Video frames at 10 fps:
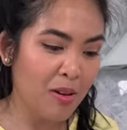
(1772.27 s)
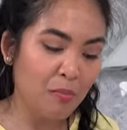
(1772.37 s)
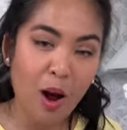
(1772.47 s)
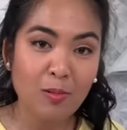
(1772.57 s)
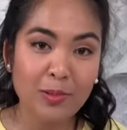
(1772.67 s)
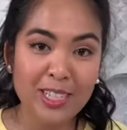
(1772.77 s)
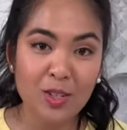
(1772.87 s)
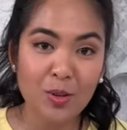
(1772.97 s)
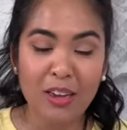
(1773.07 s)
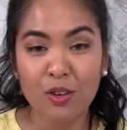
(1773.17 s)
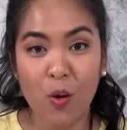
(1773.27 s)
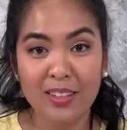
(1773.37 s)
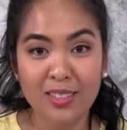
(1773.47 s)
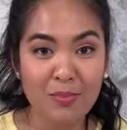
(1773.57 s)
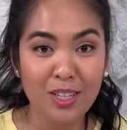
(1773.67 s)
probably do, if you
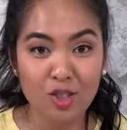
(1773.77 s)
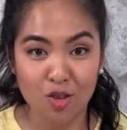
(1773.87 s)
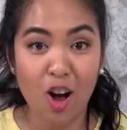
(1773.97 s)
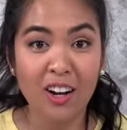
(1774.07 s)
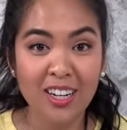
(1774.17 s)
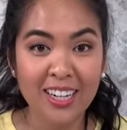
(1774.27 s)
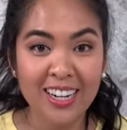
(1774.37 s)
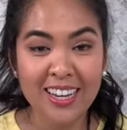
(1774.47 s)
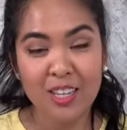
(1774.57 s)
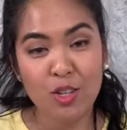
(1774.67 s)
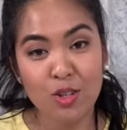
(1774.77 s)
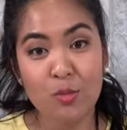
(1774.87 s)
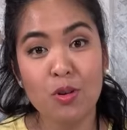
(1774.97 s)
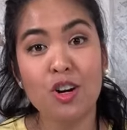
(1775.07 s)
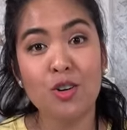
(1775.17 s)
want something stronger, you can
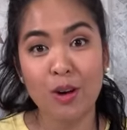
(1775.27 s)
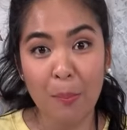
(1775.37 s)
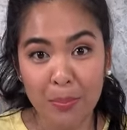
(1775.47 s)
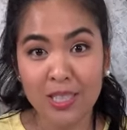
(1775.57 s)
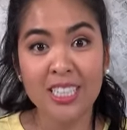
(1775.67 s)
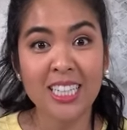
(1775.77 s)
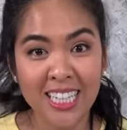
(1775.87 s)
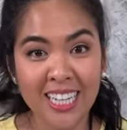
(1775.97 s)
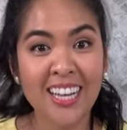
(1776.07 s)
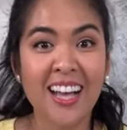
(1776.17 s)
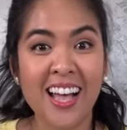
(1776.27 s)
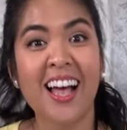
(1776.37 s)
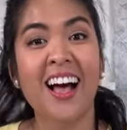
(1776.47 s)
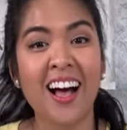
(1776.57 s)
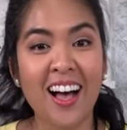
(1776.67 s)
do a crumble
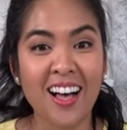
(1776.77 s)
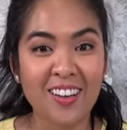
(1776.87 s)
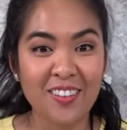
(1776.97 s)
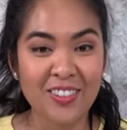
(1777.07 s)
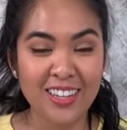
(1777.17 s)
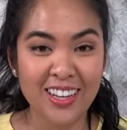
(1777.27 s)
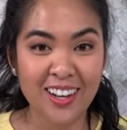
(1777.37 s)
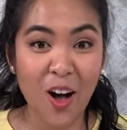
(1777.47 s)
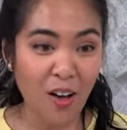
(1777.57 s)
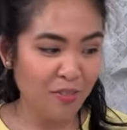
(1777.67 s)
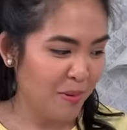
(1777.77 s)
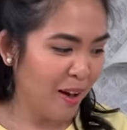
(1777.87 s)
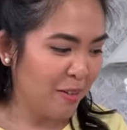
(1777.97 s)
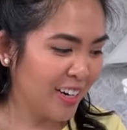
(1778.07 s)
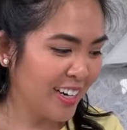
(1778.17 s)
of coffee
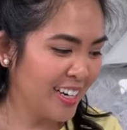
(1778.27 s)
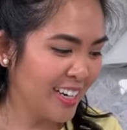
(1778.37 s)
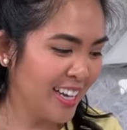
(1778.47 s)
powder.